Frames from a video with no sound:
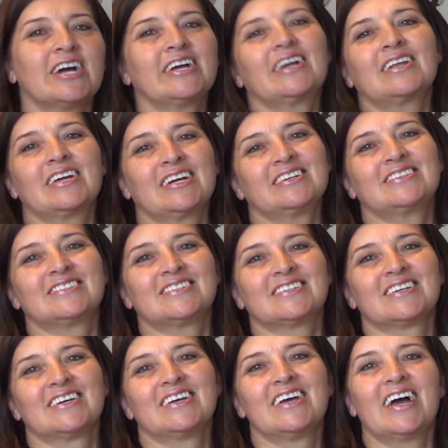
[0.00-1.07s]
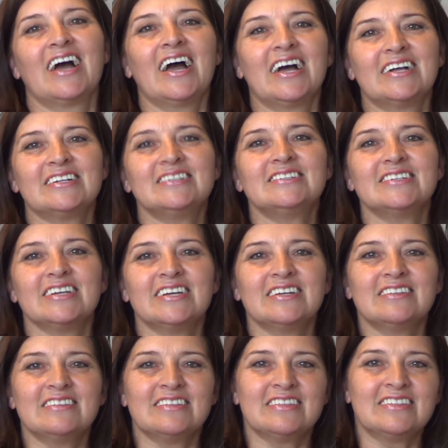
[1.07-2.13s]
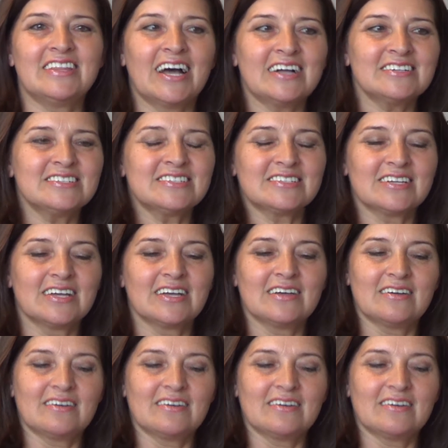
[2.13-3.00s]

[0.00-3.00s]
dialects. And in that